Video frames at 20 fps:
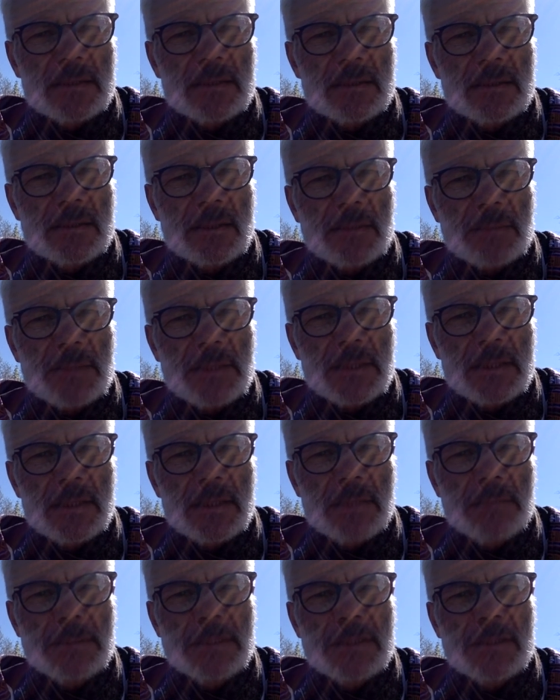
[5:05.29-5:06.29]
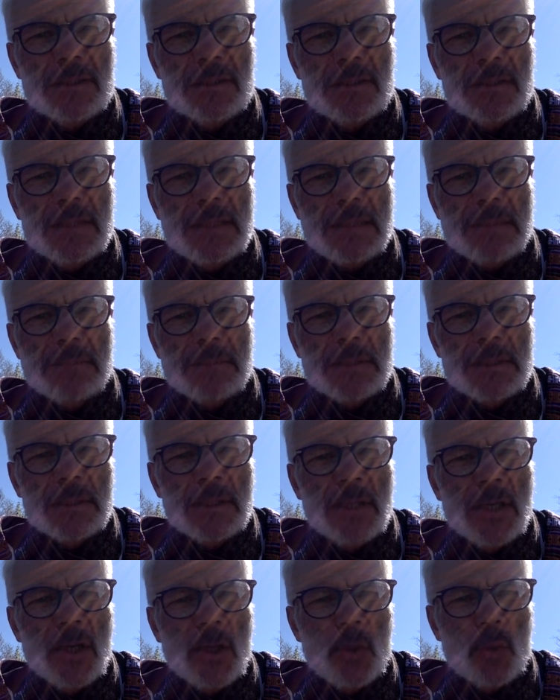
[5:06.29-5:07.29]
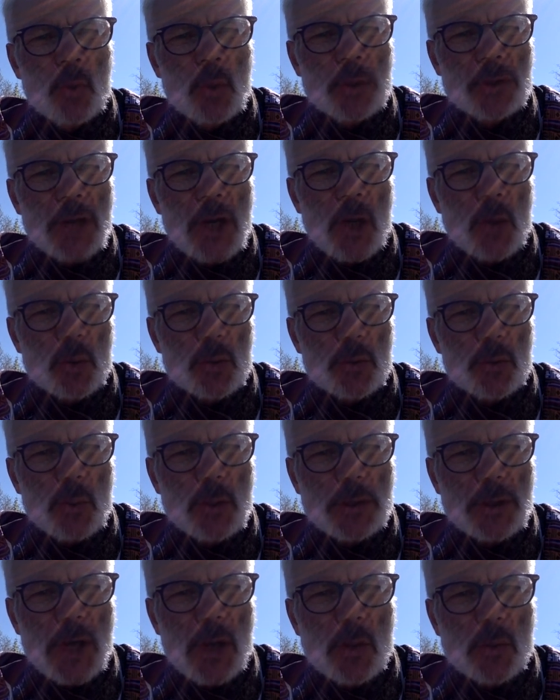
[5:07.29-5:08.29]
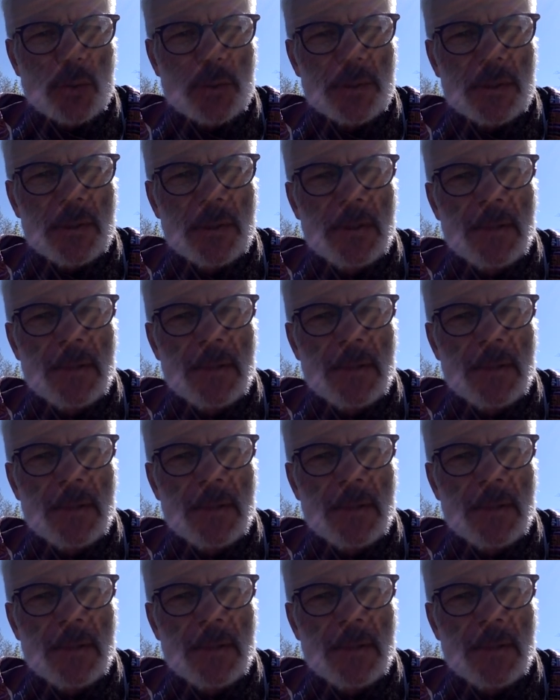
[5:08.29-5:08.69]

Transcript: something in him screamed, "Watch out, watch out."